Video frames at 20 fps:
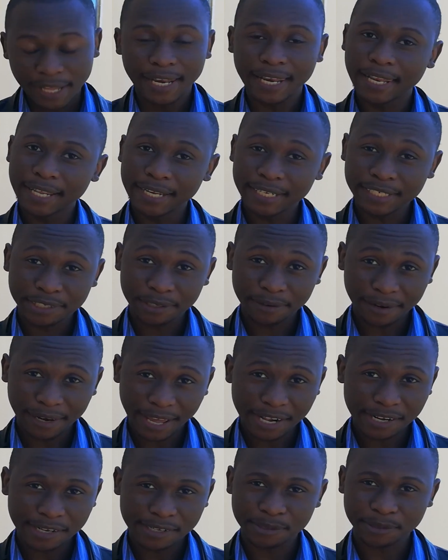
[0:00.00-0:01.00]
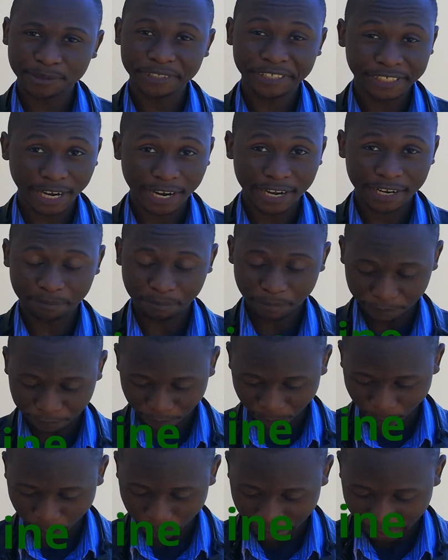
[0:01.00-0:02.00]
Let your light so shine
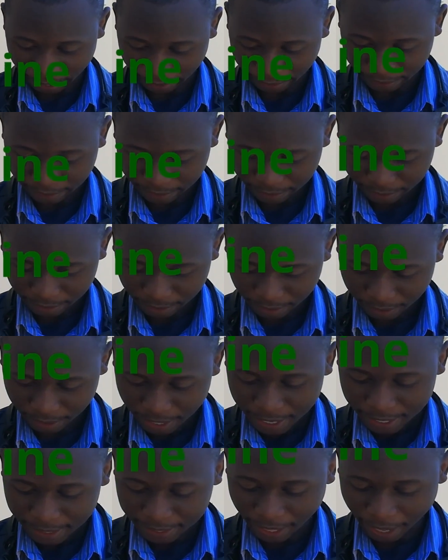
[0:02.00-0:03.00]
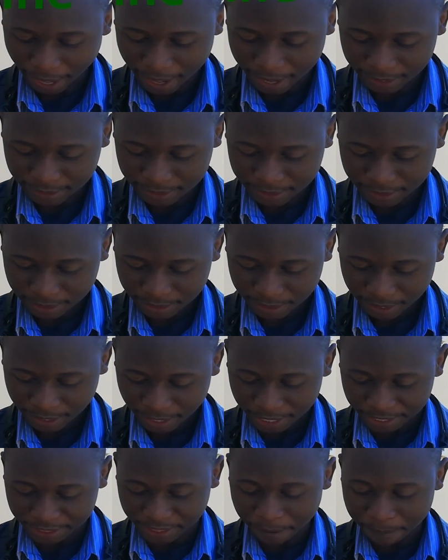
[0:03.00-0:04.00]
before men, that
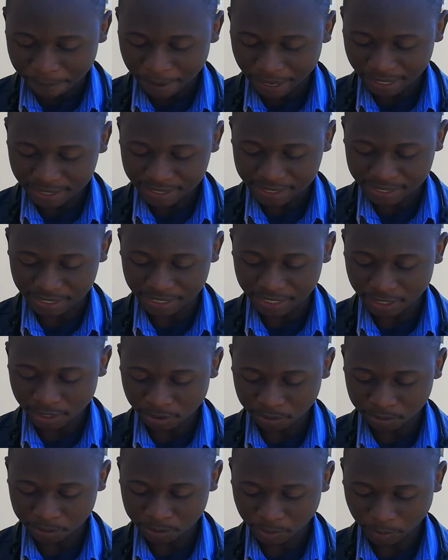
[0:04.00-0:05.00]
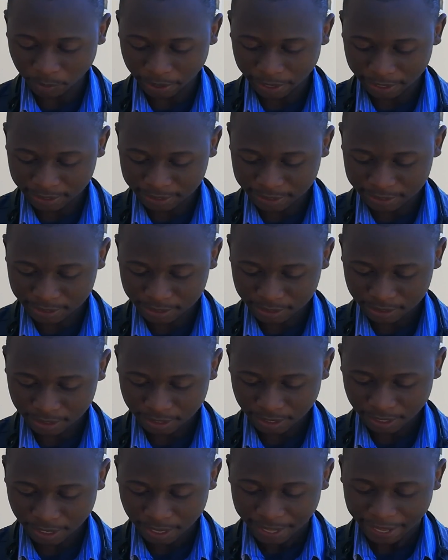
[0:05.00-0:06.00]
they may see your good works
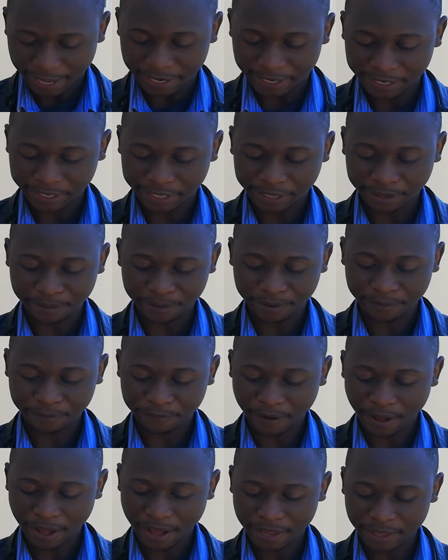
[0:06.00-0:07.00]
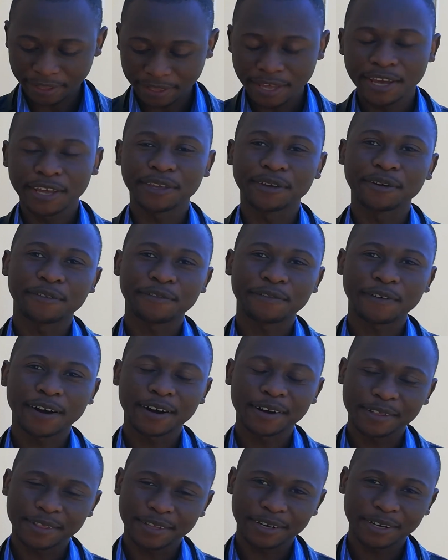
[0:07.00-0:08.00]
and glorify your
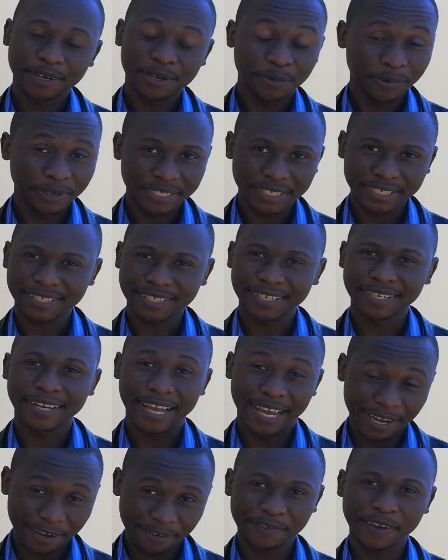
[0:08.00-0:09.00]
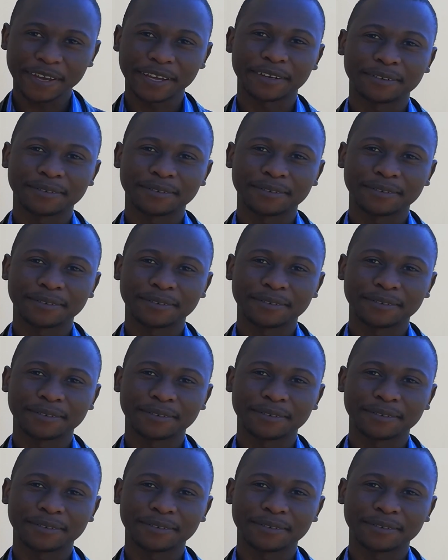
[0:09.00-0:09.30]
Father which is in heaven.